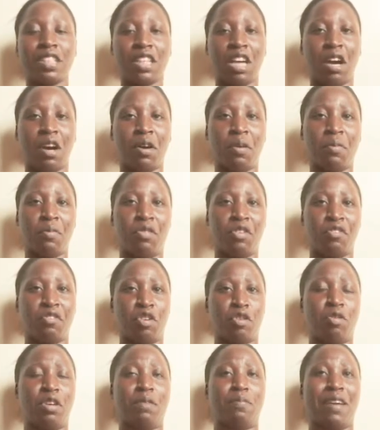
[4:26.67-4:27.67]

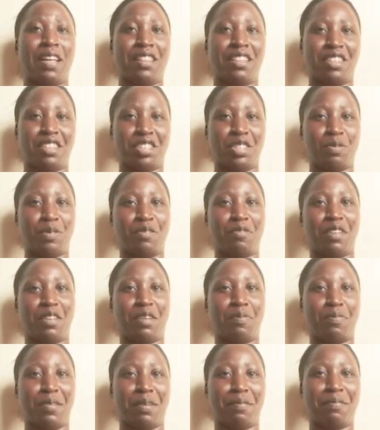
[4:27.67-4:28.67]
Reviewing my leadership
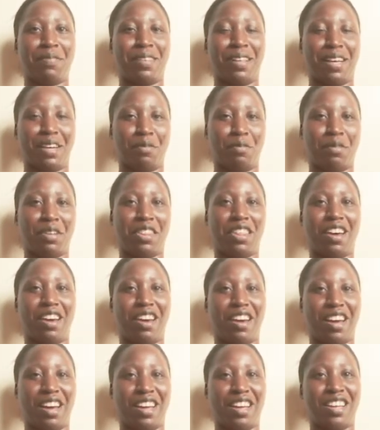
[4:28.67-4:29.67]
development plan with
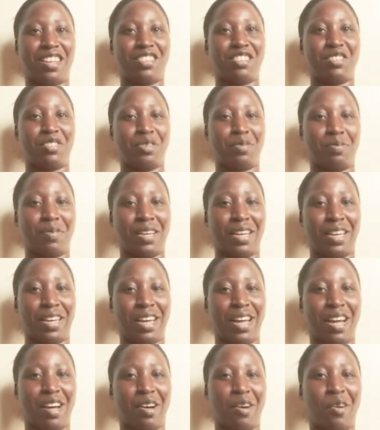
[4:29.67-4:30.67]
her has shown
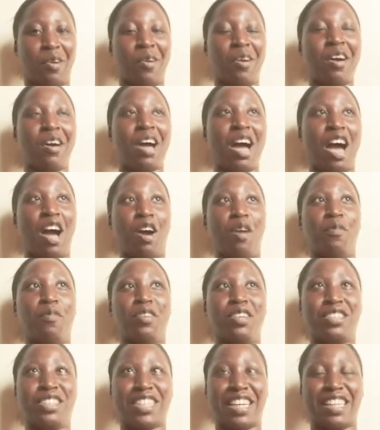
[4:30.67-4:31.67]
me how
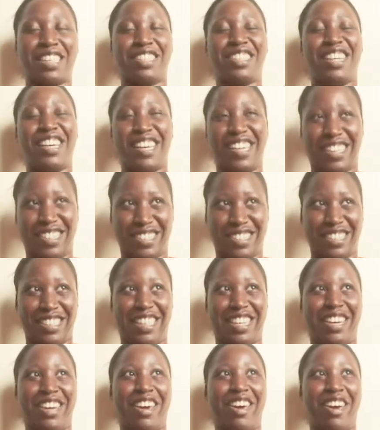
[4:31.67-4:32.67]
much can change in
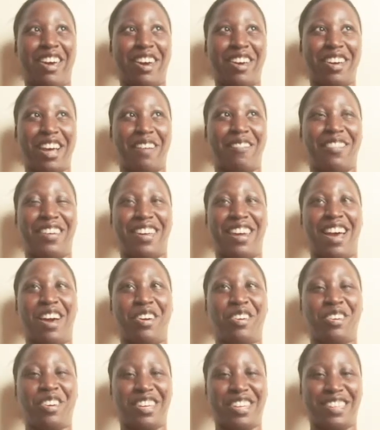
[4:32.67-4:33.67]
a year. I mean,
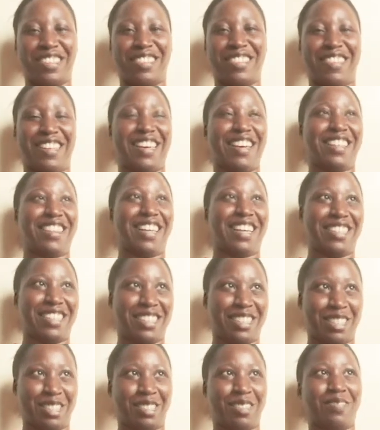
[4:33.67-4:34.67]
how you can think that
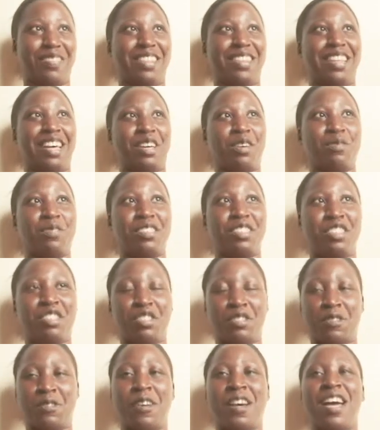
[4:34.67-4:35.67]
this is something that you want to
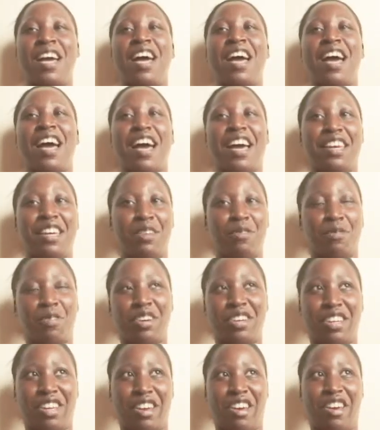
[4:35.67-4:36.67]
do, and in
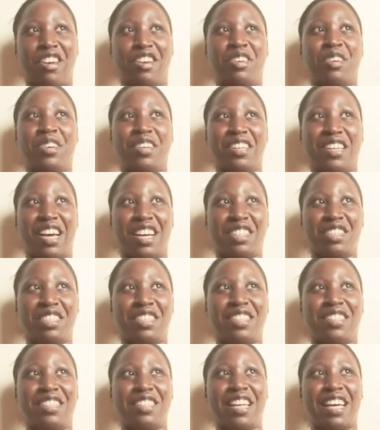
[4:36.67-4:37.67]
1 year you can
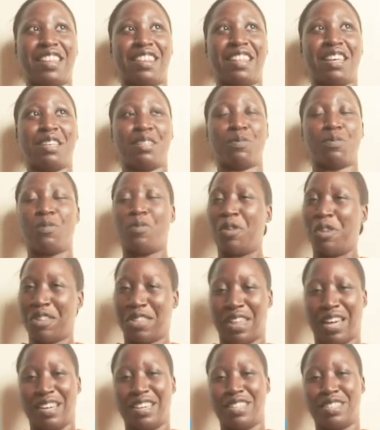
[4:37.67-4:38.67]
actually see that there's
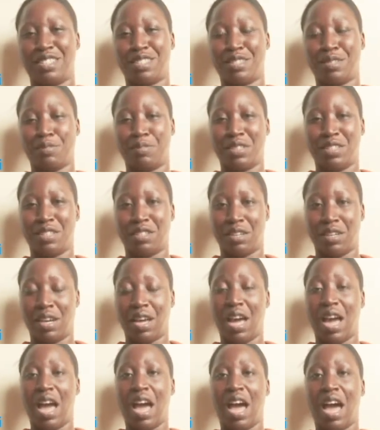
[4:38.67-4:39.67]
more that needs to be done,
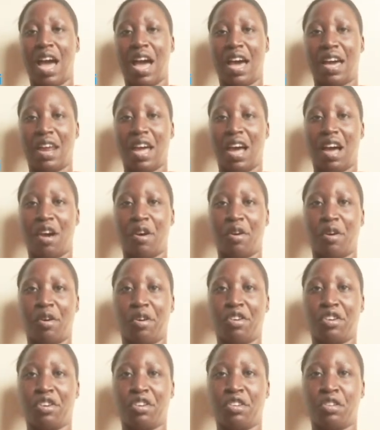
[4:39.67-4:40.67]
and
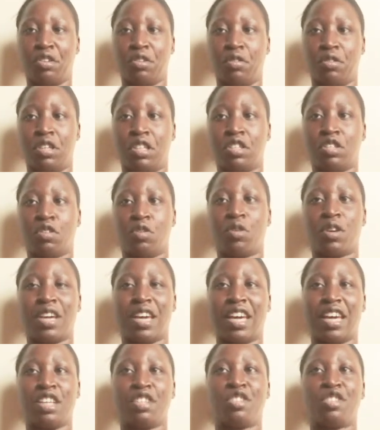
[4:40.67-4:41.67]
how it's
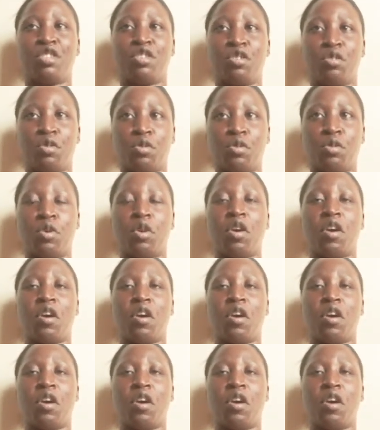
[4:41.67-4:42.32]
okay to